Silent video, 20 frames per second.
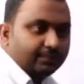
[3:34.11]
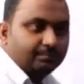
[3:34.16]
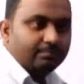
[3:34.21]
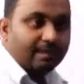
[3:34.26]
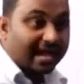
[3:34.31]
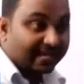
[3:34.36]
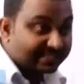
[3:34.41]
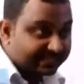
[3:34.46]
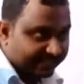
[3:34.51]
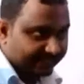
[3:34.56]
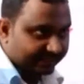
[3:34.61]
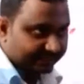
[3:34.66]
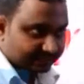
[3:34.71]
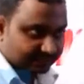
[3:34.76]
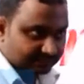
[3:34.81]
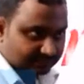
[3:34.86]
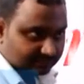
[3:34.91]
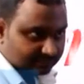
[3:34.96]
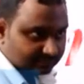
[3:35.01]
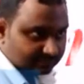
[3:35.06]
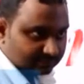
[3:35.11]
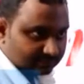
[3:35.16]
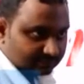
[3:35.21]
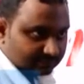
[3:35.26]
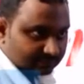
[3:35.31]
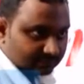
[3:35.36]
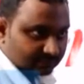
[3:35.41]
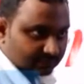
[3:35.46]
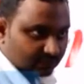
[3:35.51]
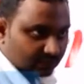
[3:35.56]
from backside,
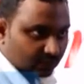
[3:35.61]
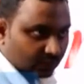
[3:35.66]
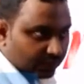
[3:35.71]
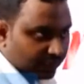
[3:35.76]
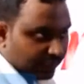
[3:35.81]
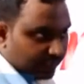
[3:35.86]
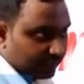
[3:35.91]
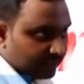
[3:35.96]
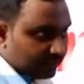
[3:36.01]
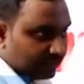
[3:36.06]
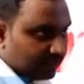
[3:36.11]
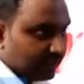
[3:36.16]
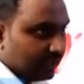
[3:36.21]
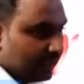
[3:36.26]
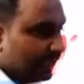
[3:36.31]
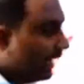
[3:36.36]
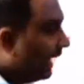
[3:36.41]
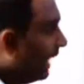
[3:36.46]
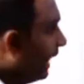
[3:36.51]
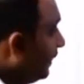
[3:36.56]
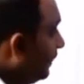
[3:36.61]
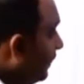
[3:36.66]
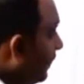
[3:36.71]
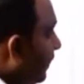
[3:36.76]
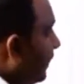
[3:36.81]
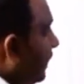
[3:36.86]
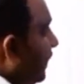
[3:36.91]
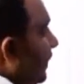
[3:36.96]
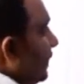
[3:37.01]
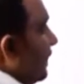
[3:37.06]
okay, and
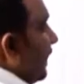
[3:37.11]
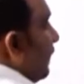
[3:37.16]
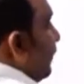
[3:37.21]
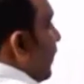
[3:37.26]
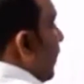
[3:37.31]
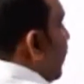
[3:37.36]
there